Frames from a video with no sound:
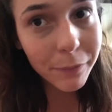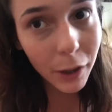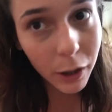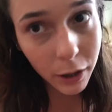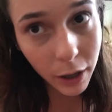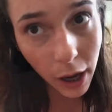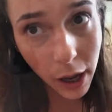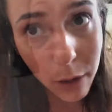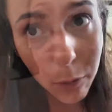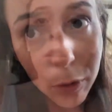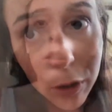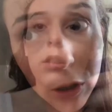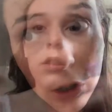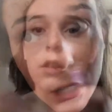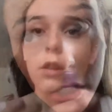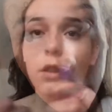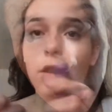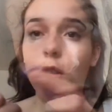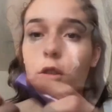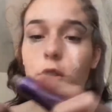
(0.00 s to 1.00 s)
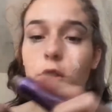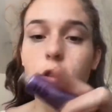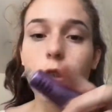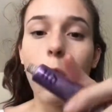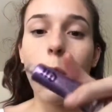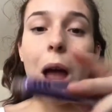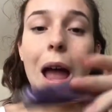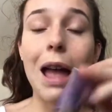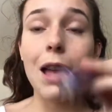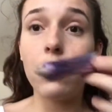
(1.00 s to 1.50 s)
Okay, we're gonna go now.
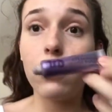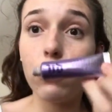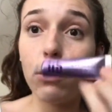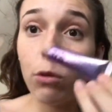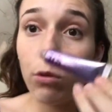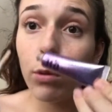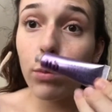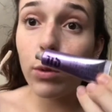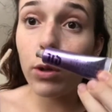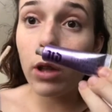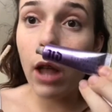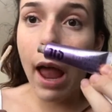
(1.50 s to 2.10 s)
So as normal,